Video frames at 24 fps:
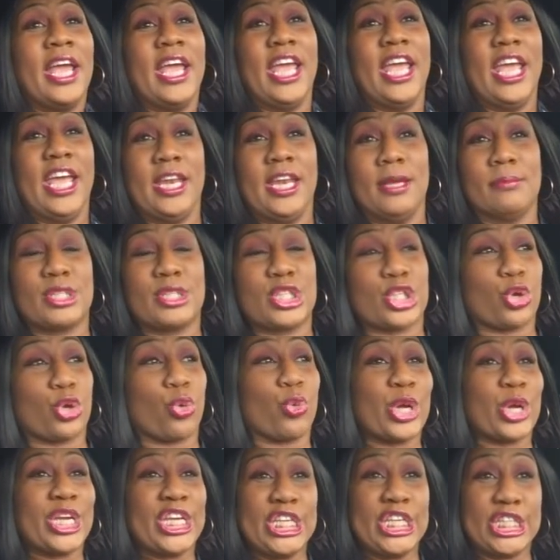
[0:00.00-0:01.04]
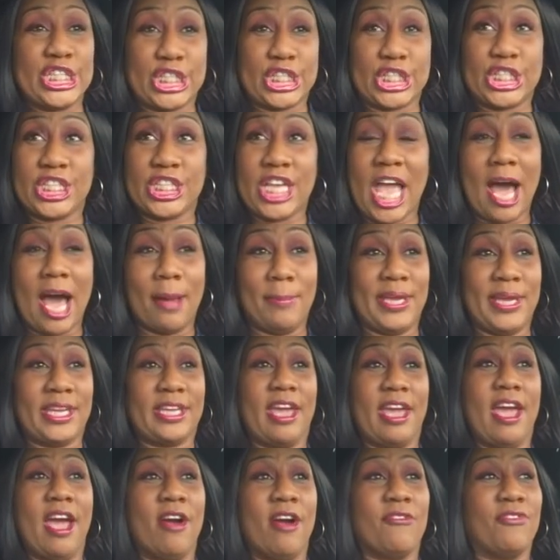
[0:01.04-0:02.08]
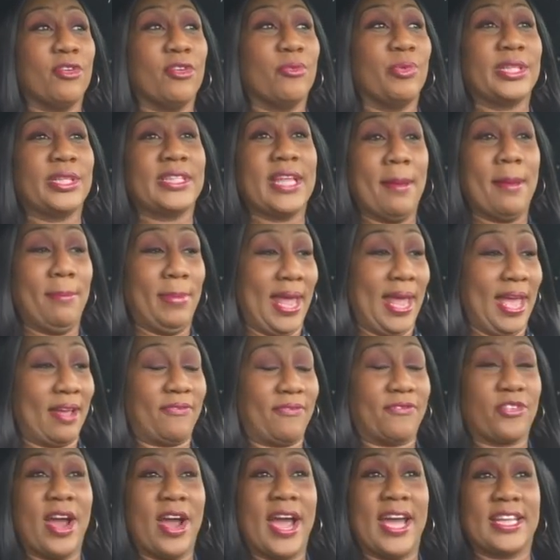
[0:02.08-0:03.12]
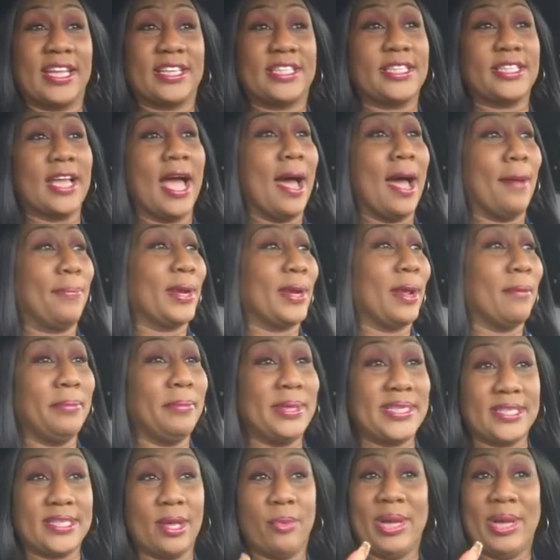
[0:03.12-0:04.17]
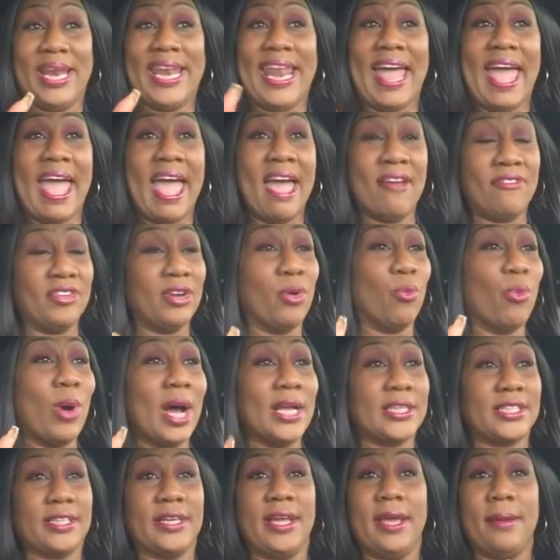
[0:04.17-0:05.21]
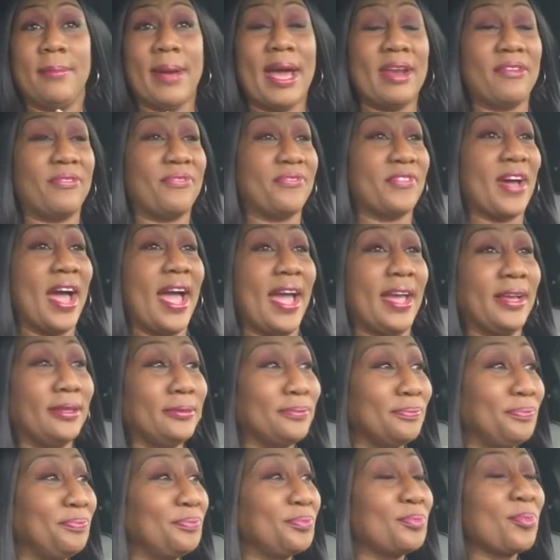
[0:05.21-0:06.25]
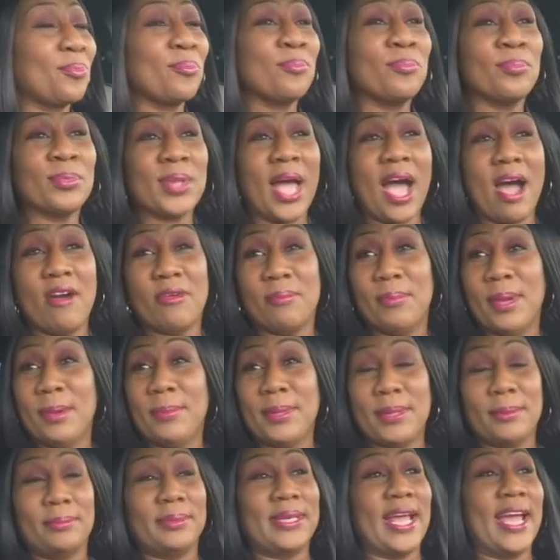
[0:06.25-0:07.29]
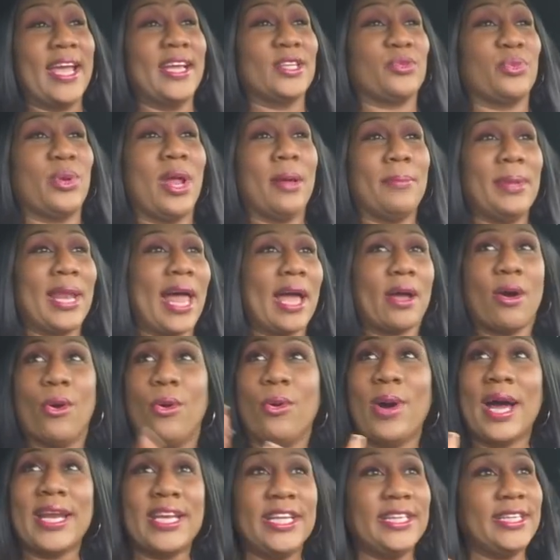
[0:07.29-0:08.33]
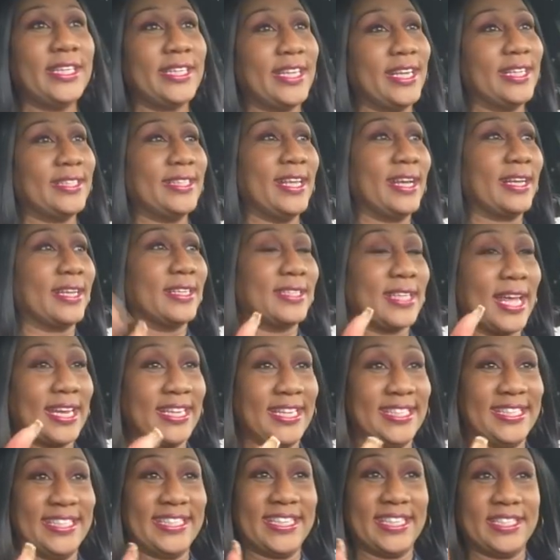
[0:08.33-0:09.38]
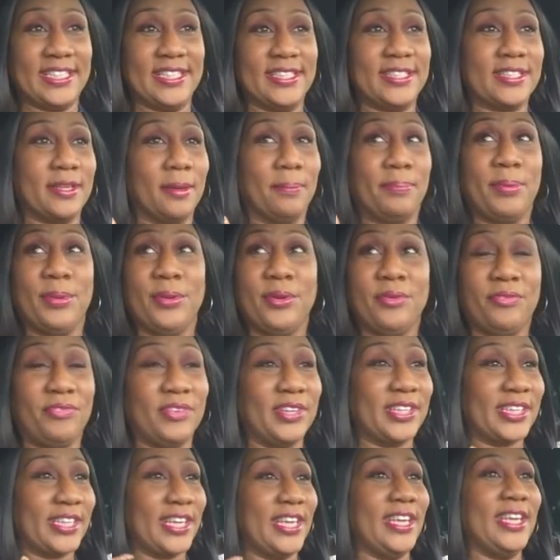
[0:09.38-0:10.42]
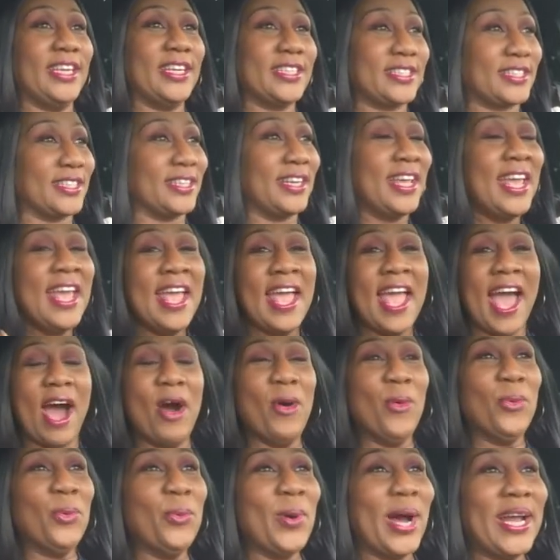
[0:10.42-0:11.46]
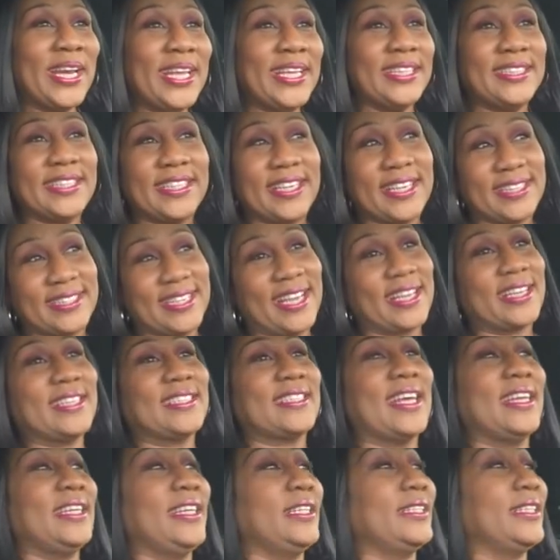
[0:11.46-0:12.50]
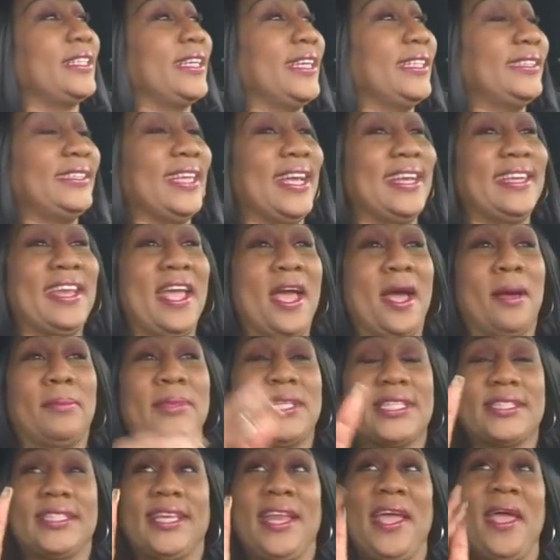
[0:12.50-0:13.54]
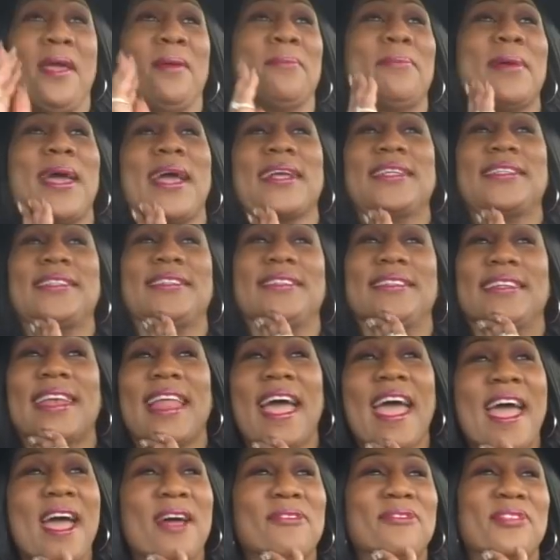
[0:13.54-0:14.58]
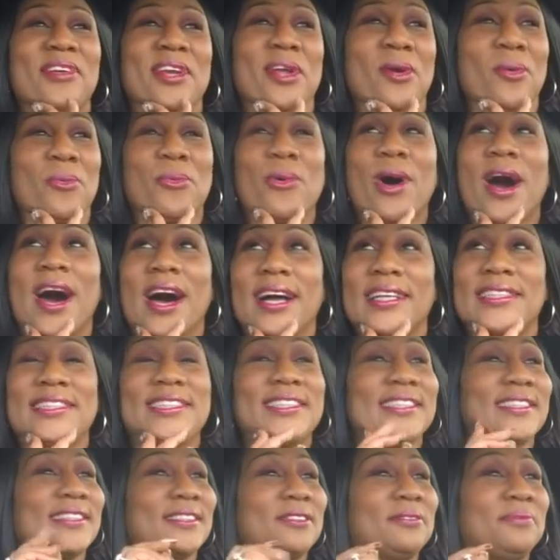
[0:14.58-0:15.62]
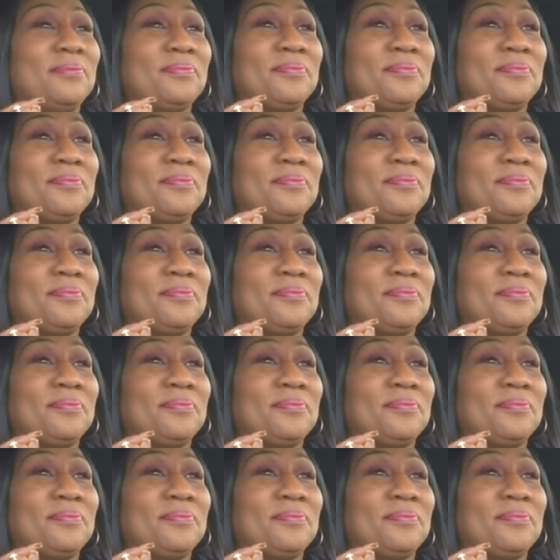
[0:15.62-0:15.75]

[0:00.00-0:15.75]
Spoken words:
y'all be careful with that Black Friday shopping. I'm gonna be somewhere laughing and watching everybody fight. I remember them days when I'd be like, oh, I need to get there because I need to get this computer for the kids. And oh, I need to get there because I need to get that. Now I'm just laying back laughing and watching.